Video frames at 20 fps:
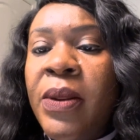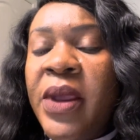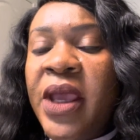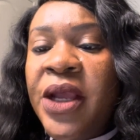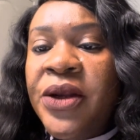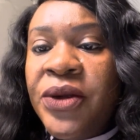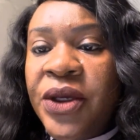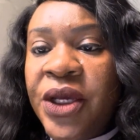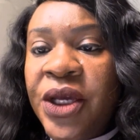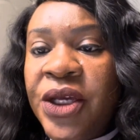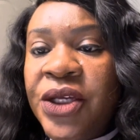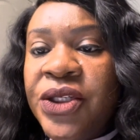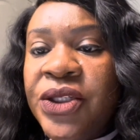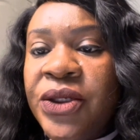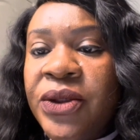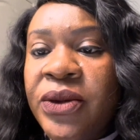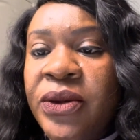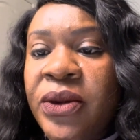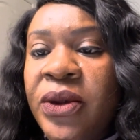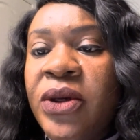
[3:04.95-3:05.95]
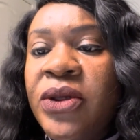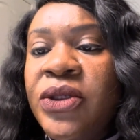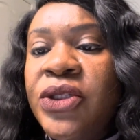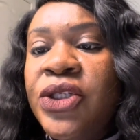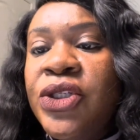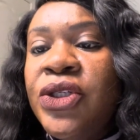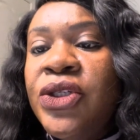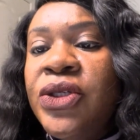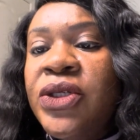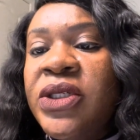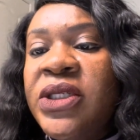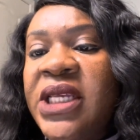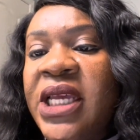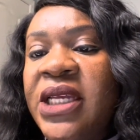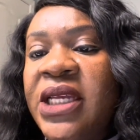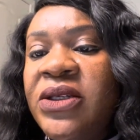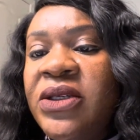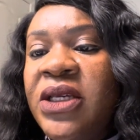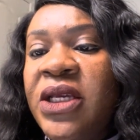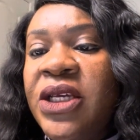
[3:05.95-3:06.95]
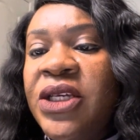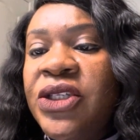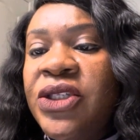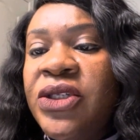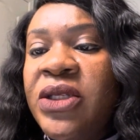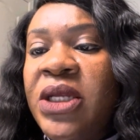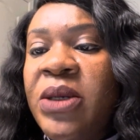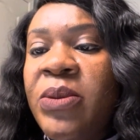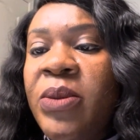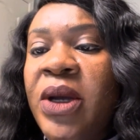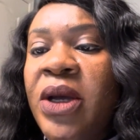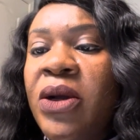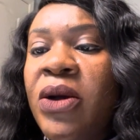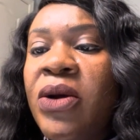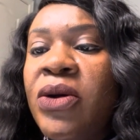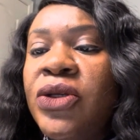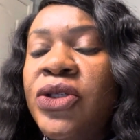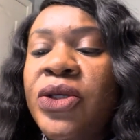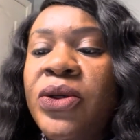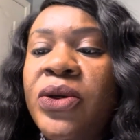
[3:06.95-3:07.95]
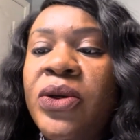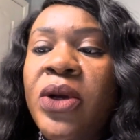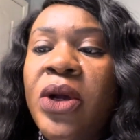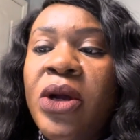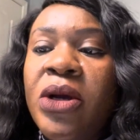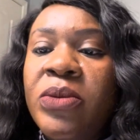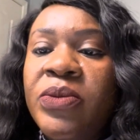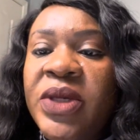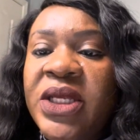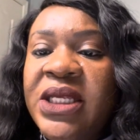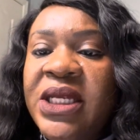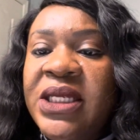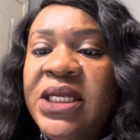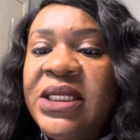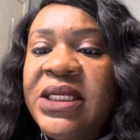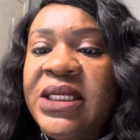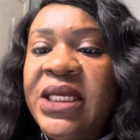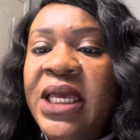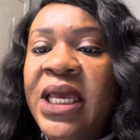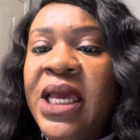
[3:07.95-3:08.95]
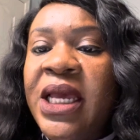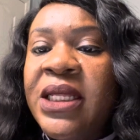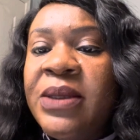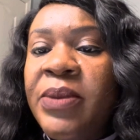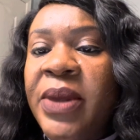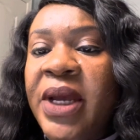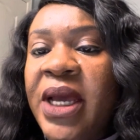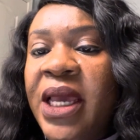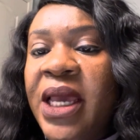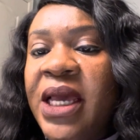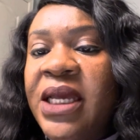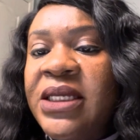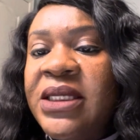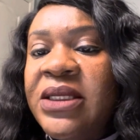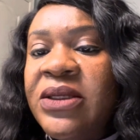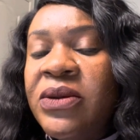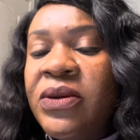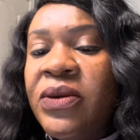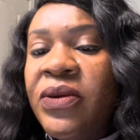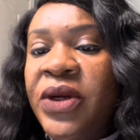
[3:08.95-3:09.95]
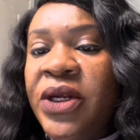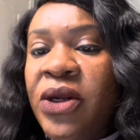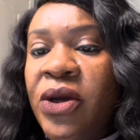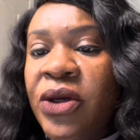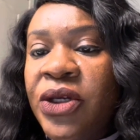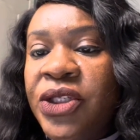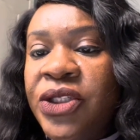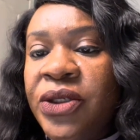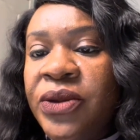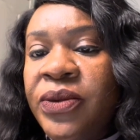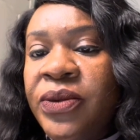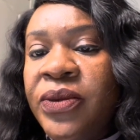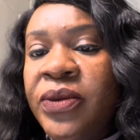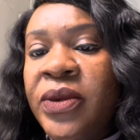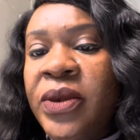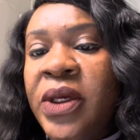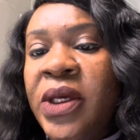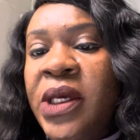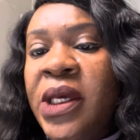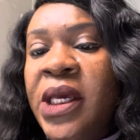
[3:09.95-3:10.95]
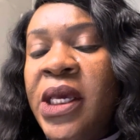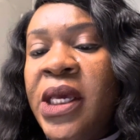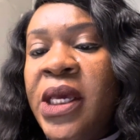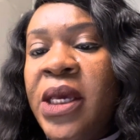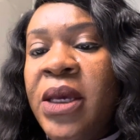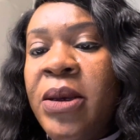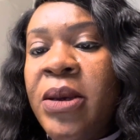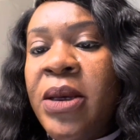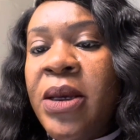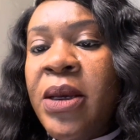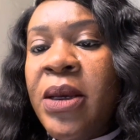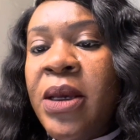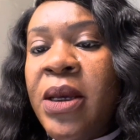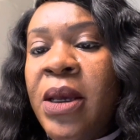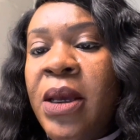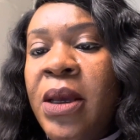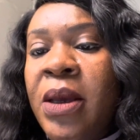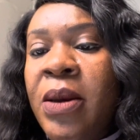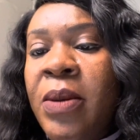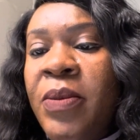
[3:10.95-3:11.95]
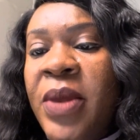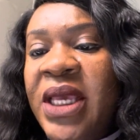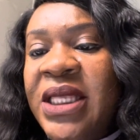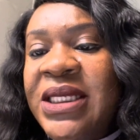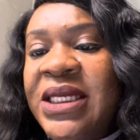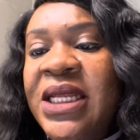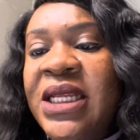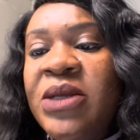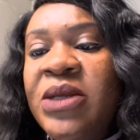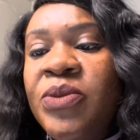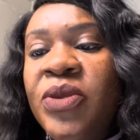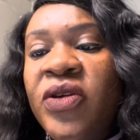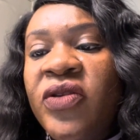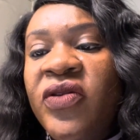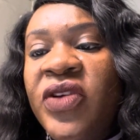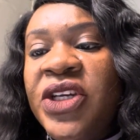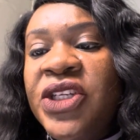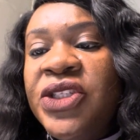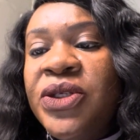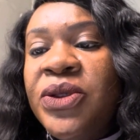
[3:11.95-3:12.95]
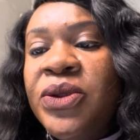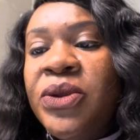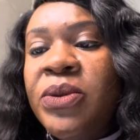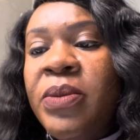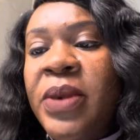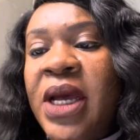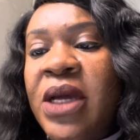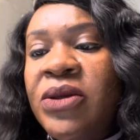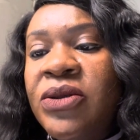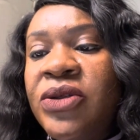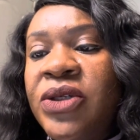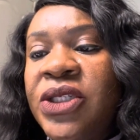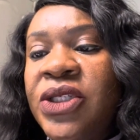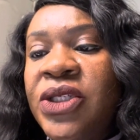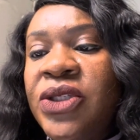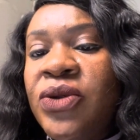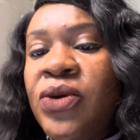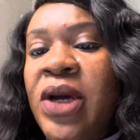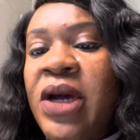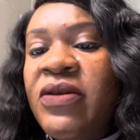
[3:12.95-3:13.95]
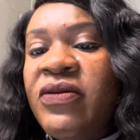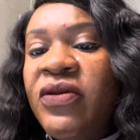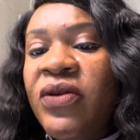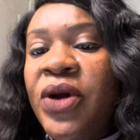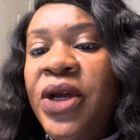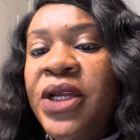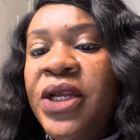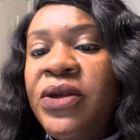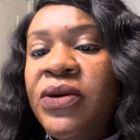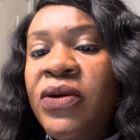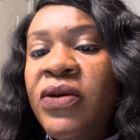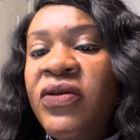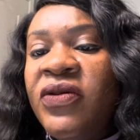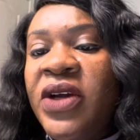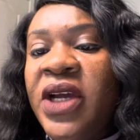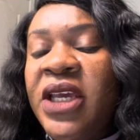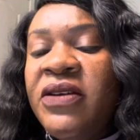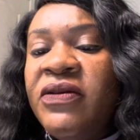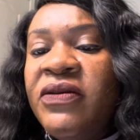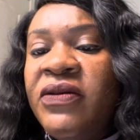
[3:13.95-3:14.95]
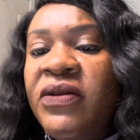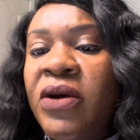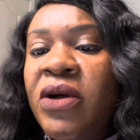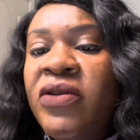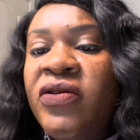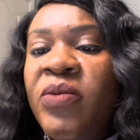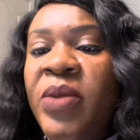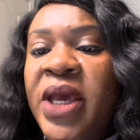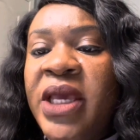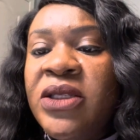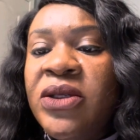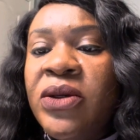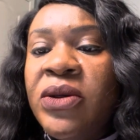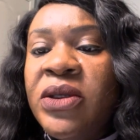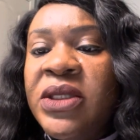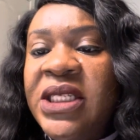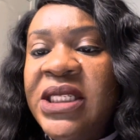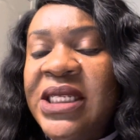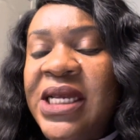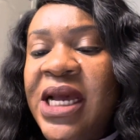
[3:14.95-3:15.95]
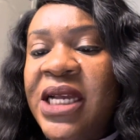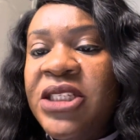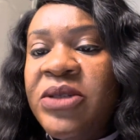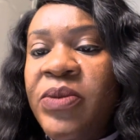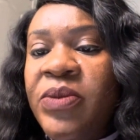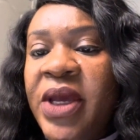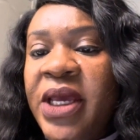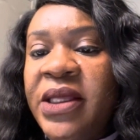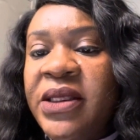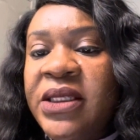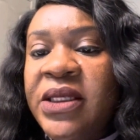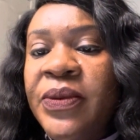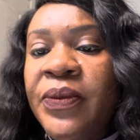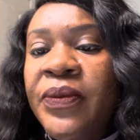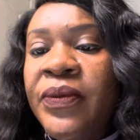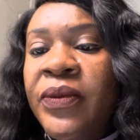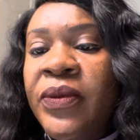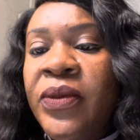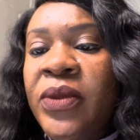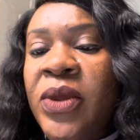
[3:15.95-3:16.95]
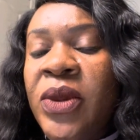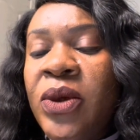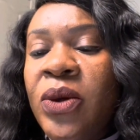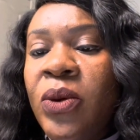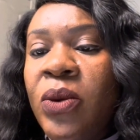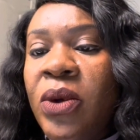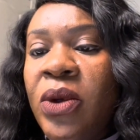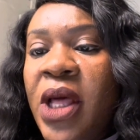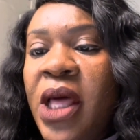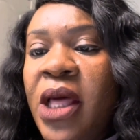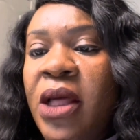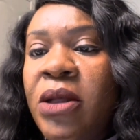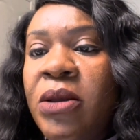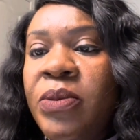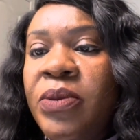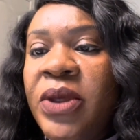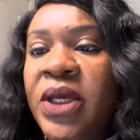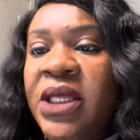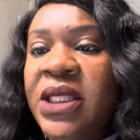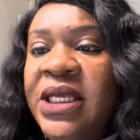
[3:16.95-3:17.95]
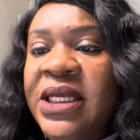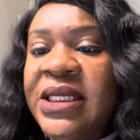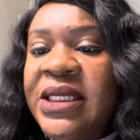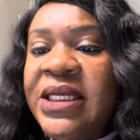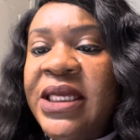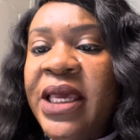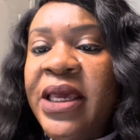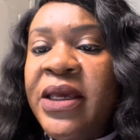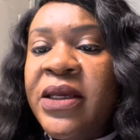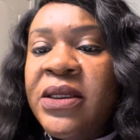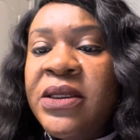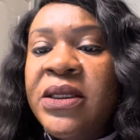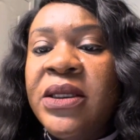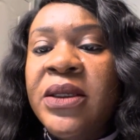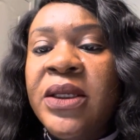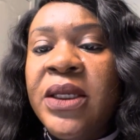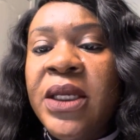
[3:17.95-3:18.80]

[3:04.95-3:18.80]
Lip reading: Education. Continuous education about cultural competency and bias reduction. Maintaining professional boundaries to avoid over-involvement or detachment will help in this case.